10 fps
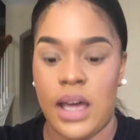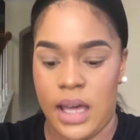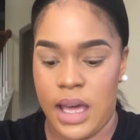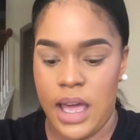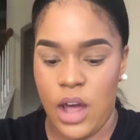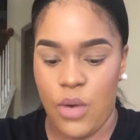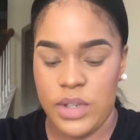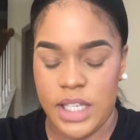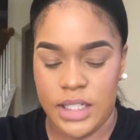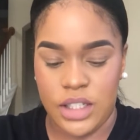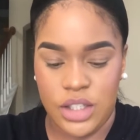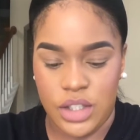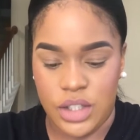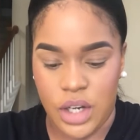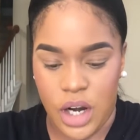I always like to
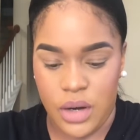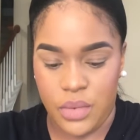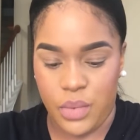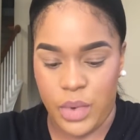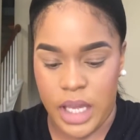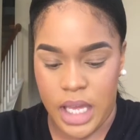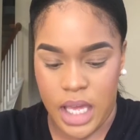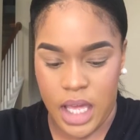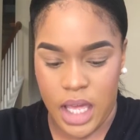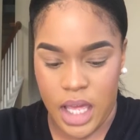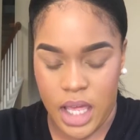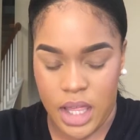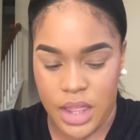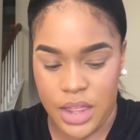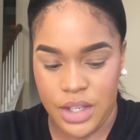start
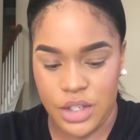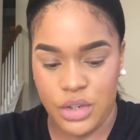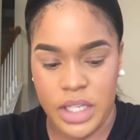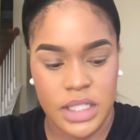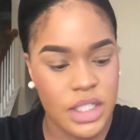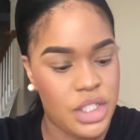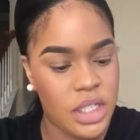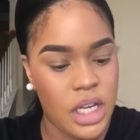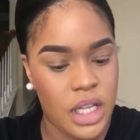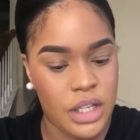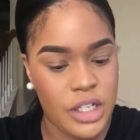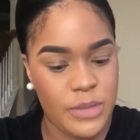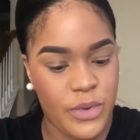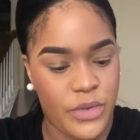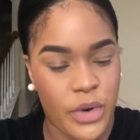with transition
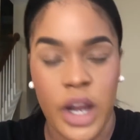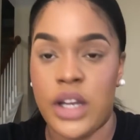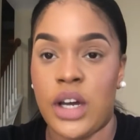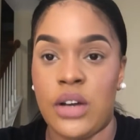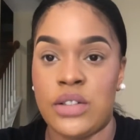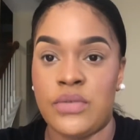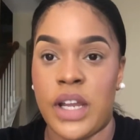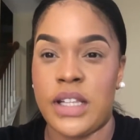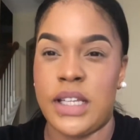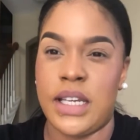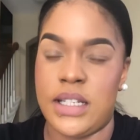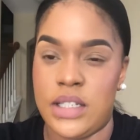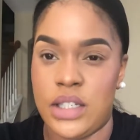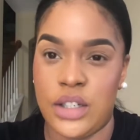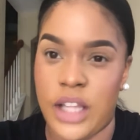colors before I go directly
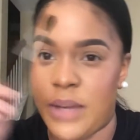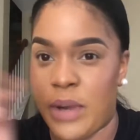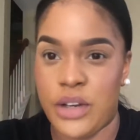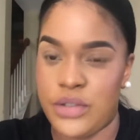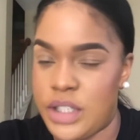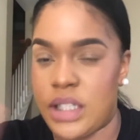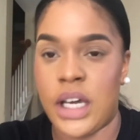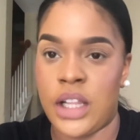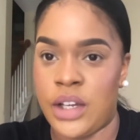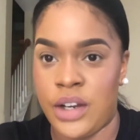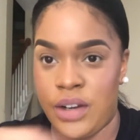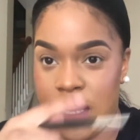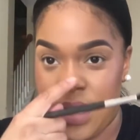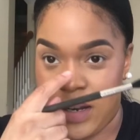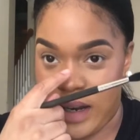into like my crease color
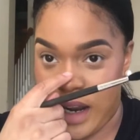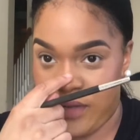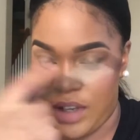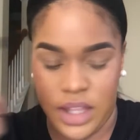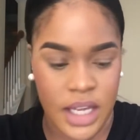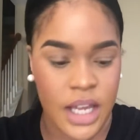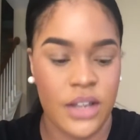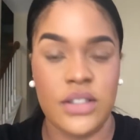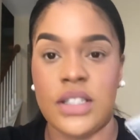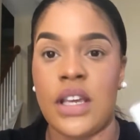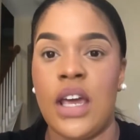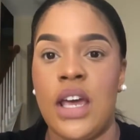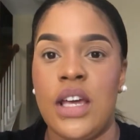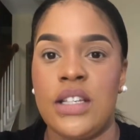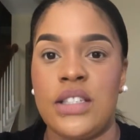and everything else.
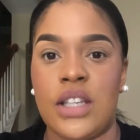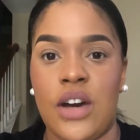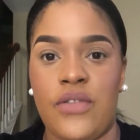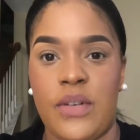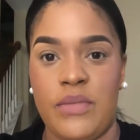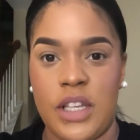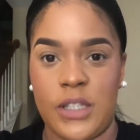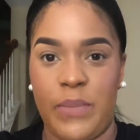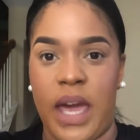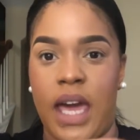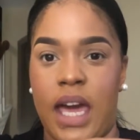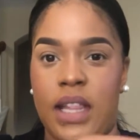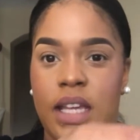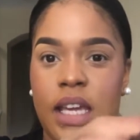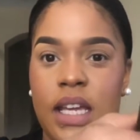So from this
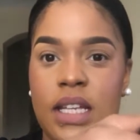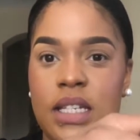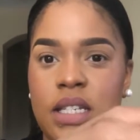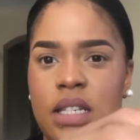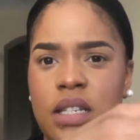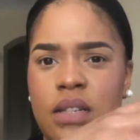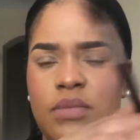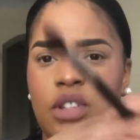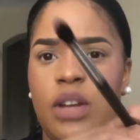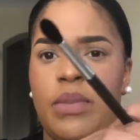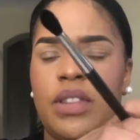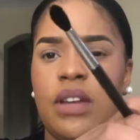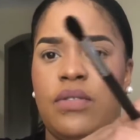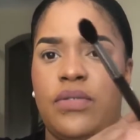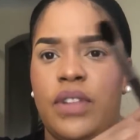palette, sorry about
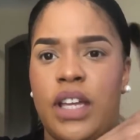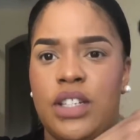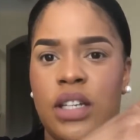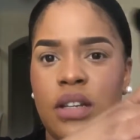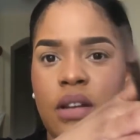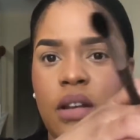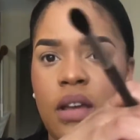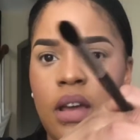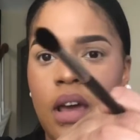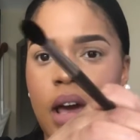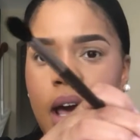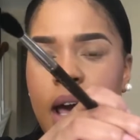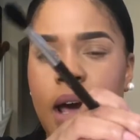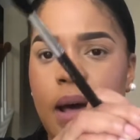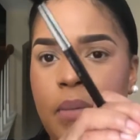that reflection,
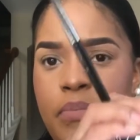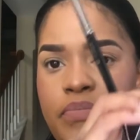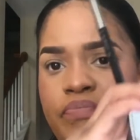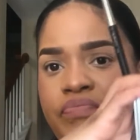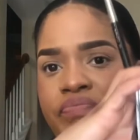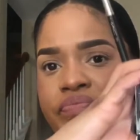I